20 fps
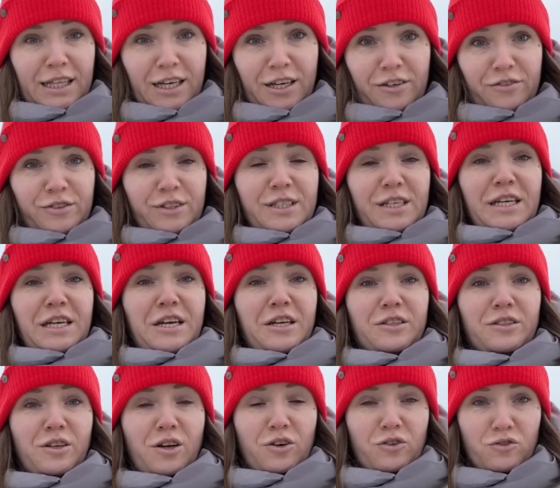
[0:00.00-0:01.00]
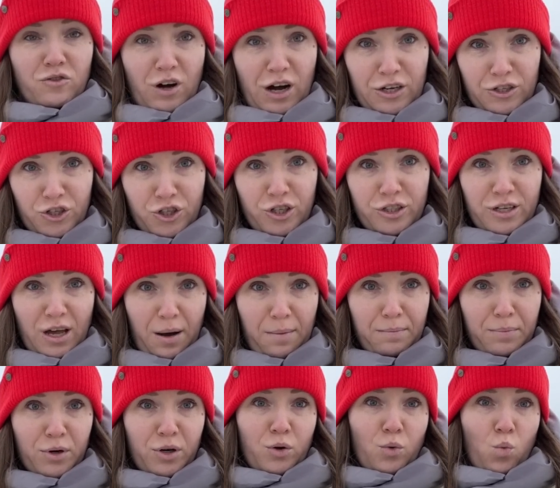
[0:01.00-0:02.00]
lives in Russia
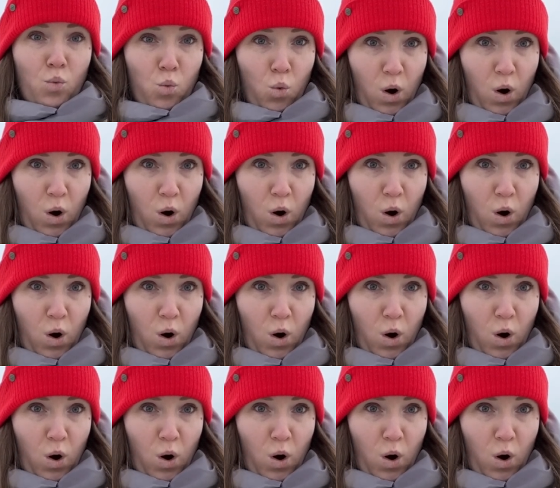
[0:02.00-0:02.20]
number